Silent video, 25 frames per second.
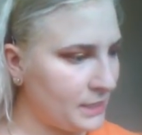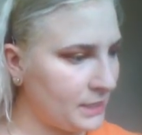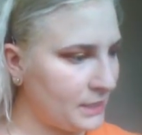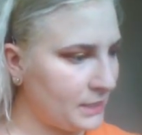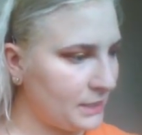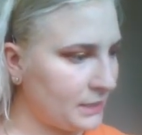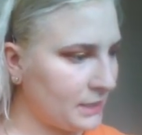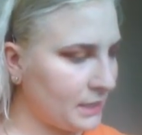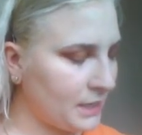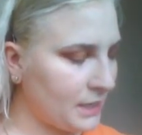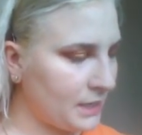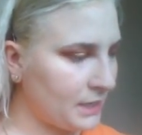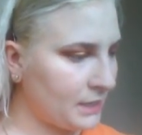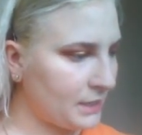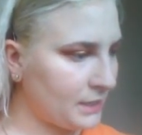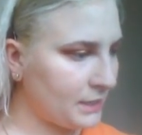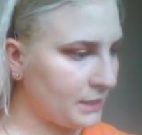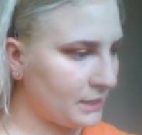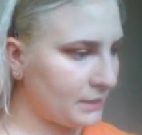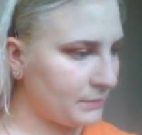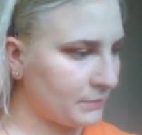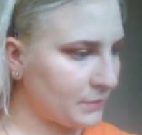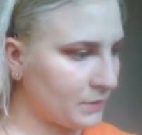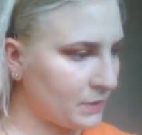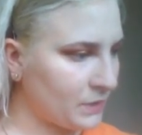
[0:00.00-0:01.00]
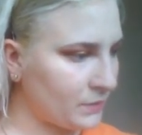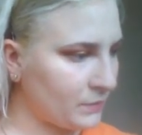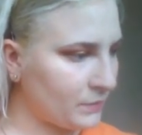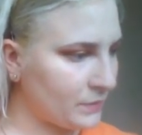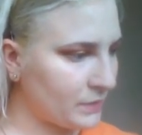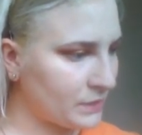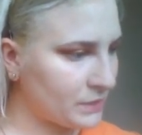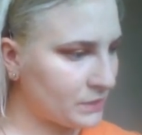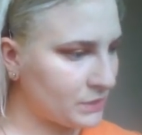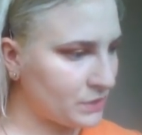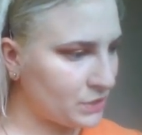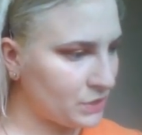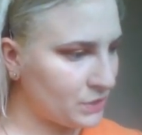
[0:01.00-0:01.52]
And I am
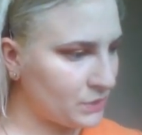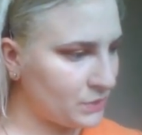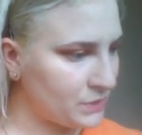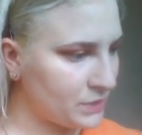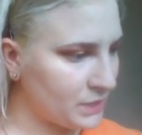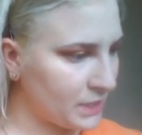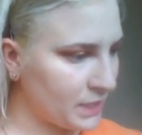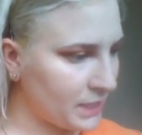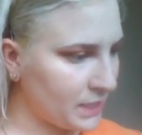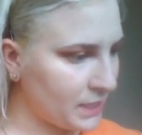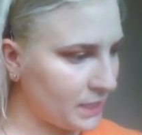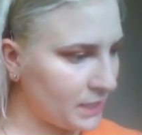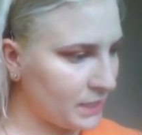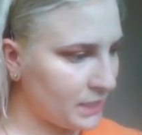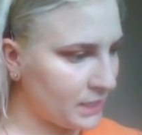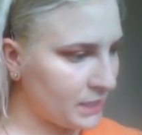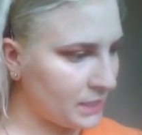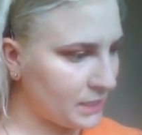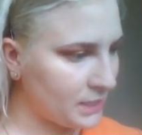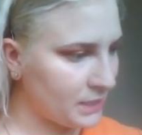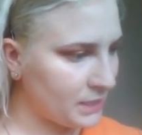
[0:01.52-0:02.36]
going to take